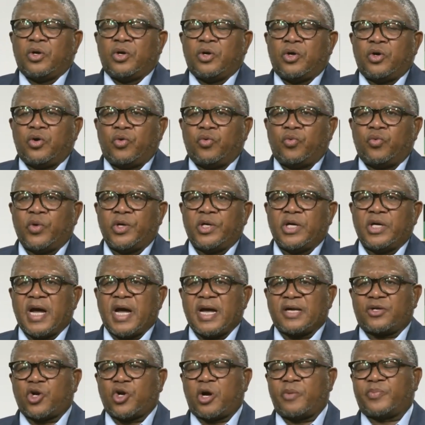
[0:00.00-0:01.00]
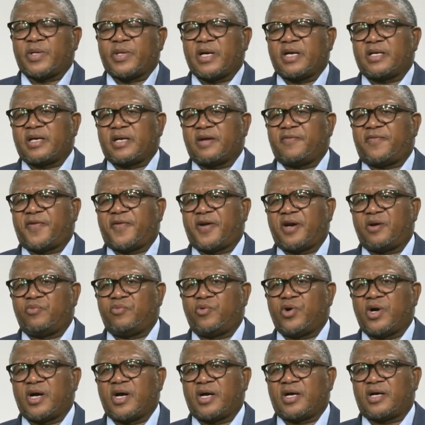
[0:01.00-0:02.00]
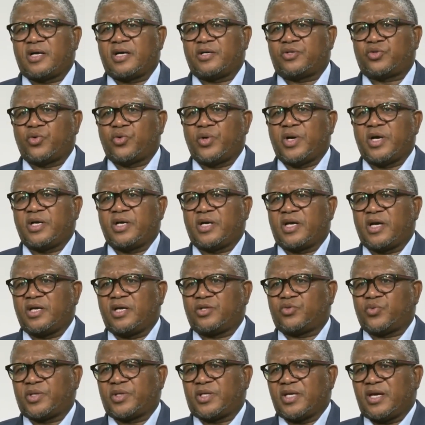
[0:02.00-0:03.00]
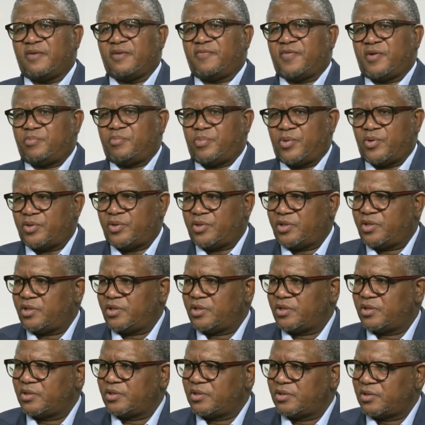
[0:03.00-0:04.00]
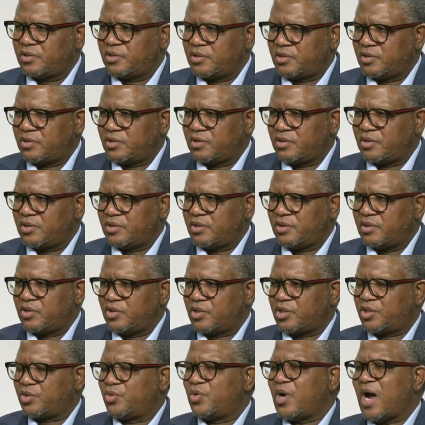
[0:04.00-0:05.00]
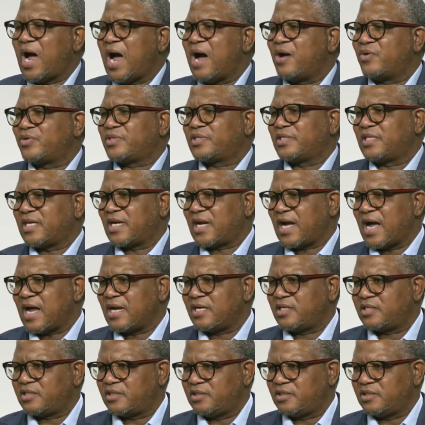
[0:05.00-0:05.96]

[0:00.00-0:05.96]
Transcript: We adopted a framework to engage with everybody throughout the country.